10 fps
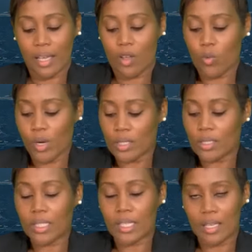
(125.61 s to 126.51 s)
I want
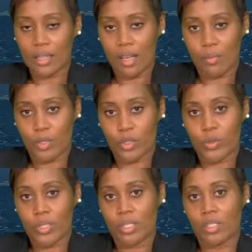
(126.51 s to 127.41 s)
to take the
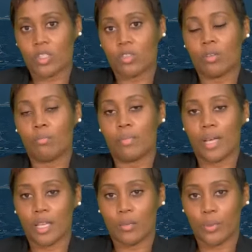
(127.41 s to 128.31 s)
opportunity to
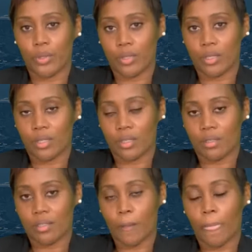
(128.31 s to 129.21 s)
remind
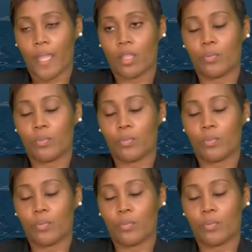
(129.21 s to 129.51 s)
persons